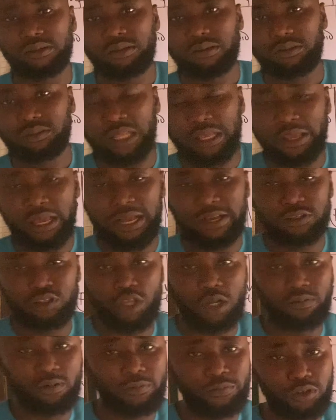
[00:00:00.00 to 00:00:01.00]
Then you can store
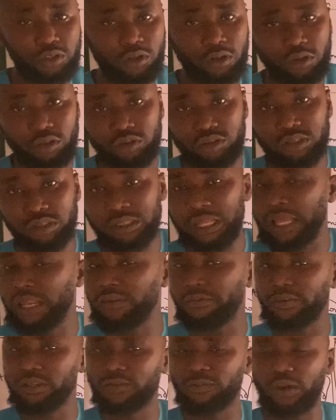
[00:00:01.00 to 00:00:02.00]
for future use. Then if
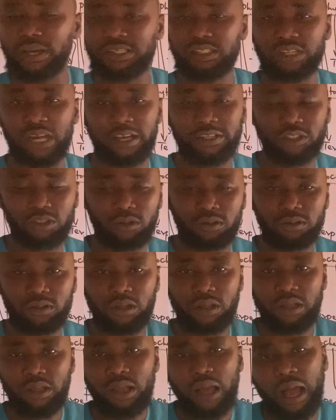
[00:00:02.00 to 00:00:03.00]
it's for extraction,
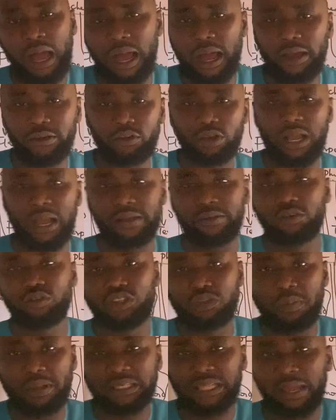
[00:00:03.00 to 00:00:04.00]
you can use
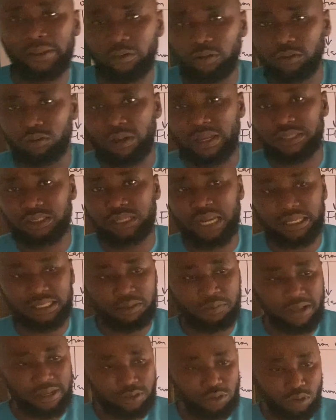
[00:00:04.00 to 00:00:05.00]
methanol to extract it
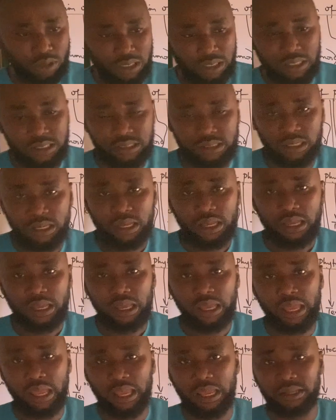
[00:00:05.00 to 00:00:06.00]
by soaking it
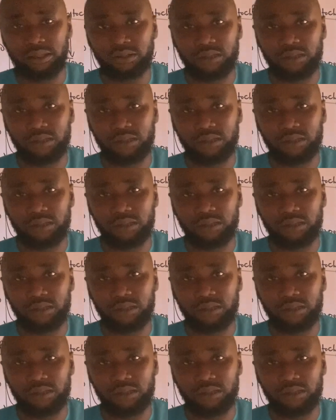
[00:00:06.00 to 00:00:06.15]
in